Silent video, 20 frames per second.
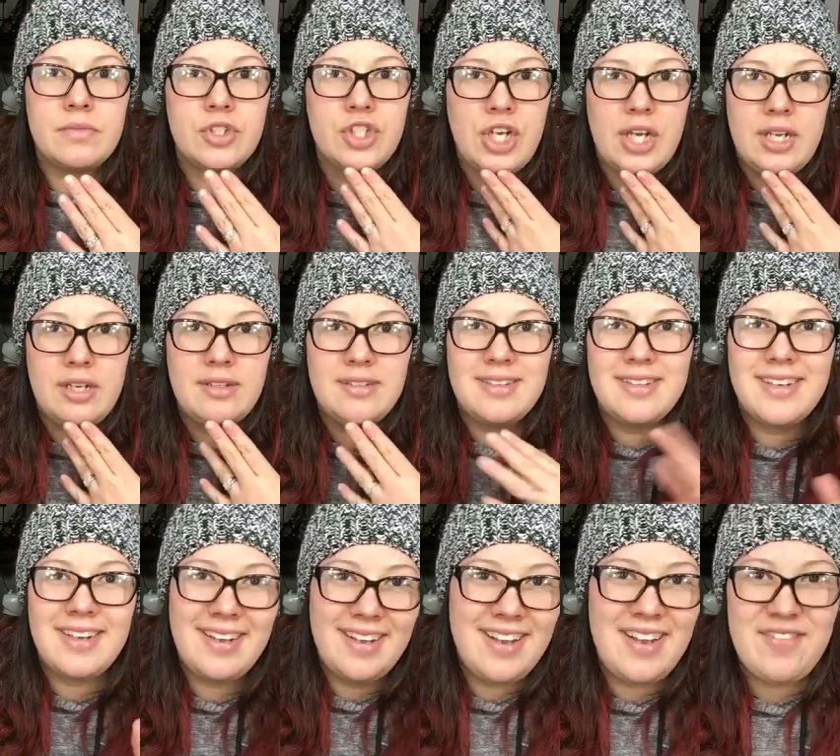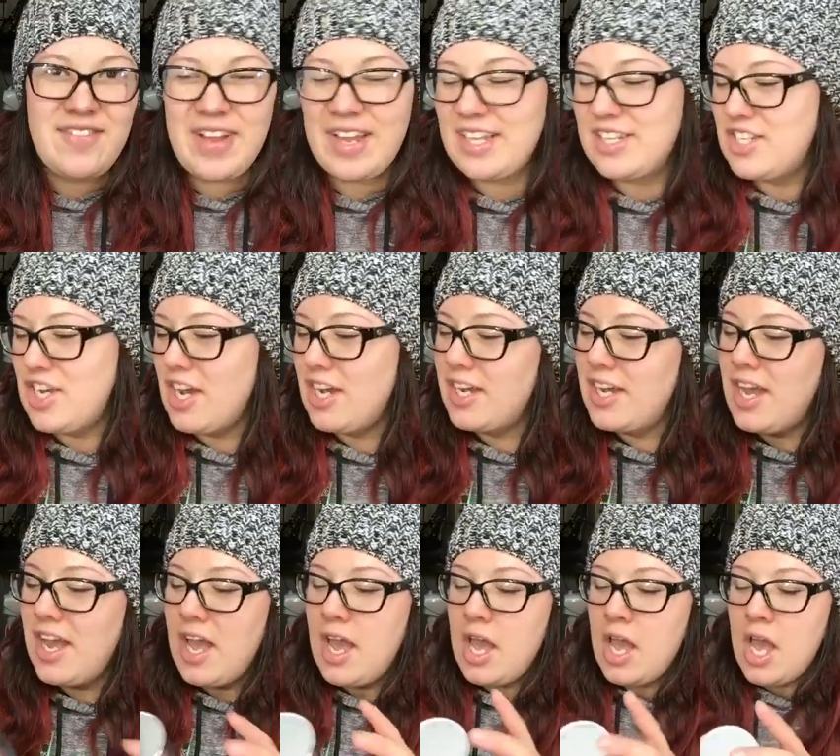chin, if I can talk.
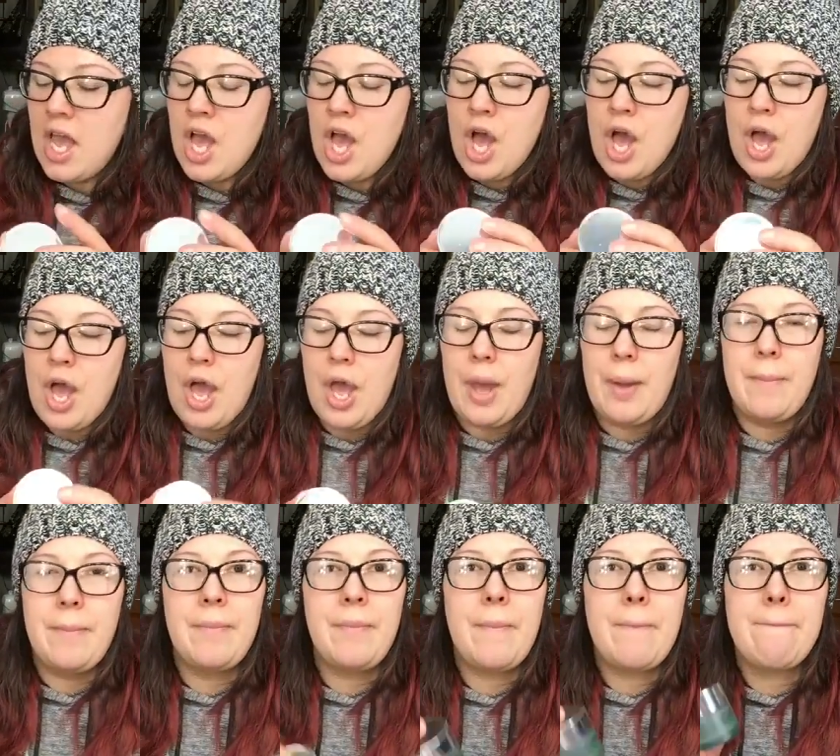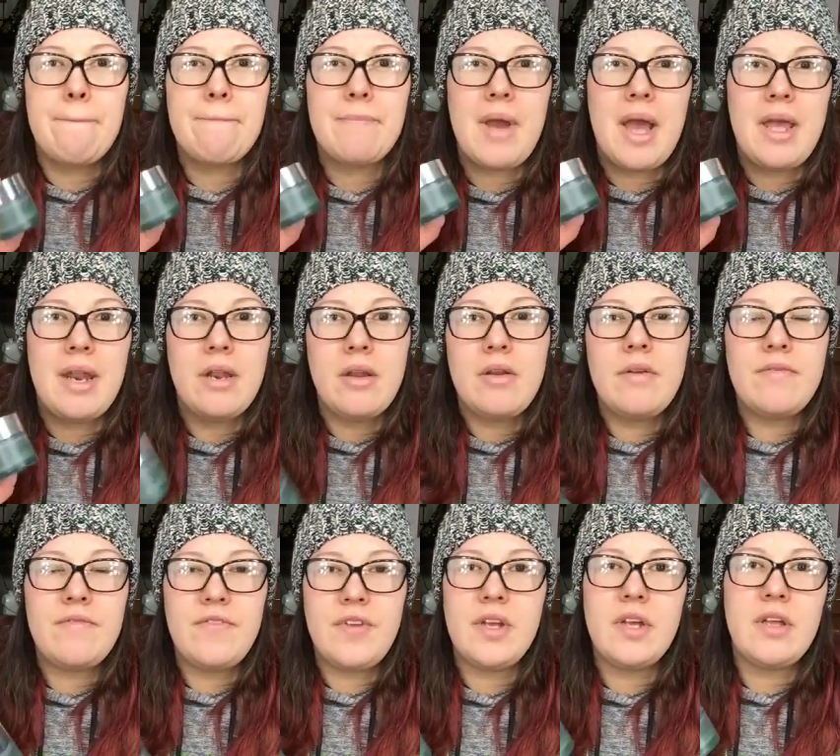I
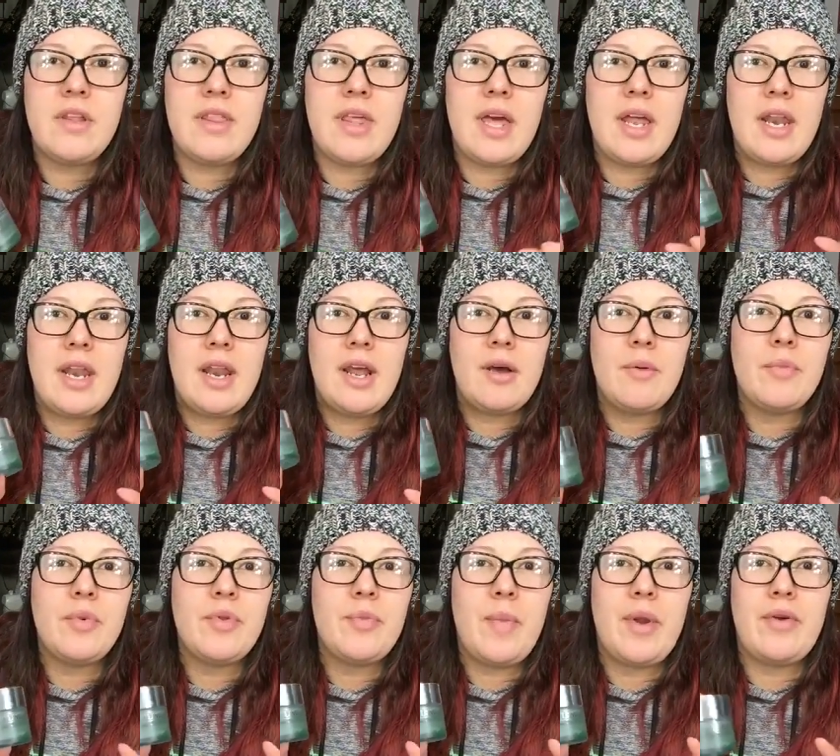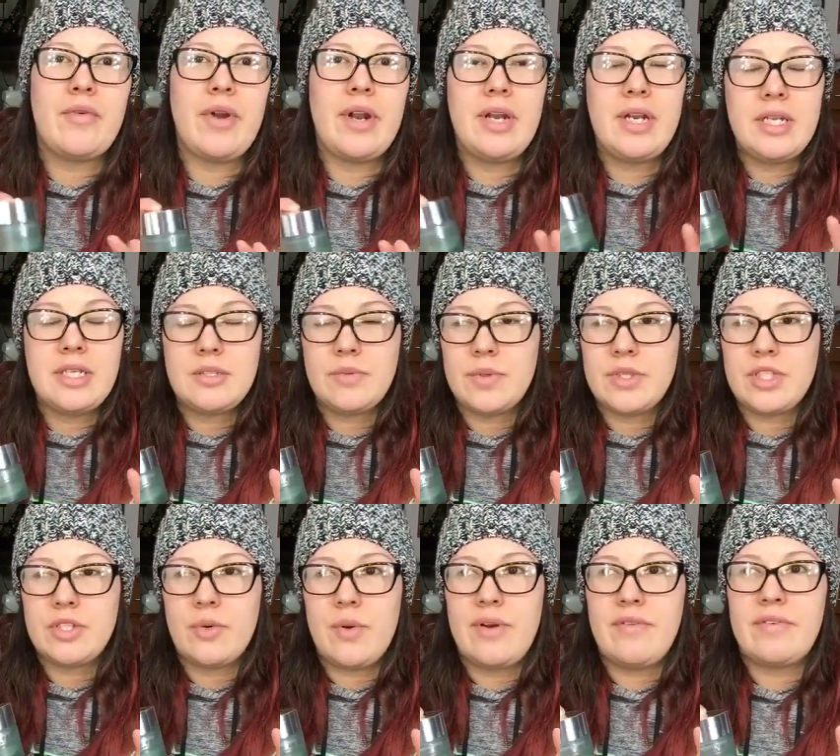don't feel that it helped with my redness
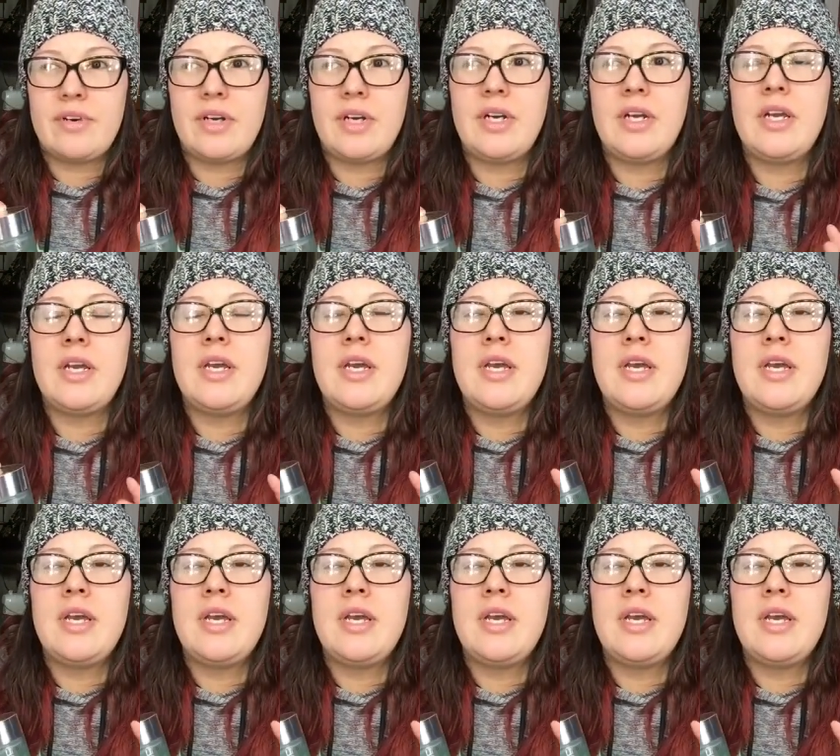whatsoever.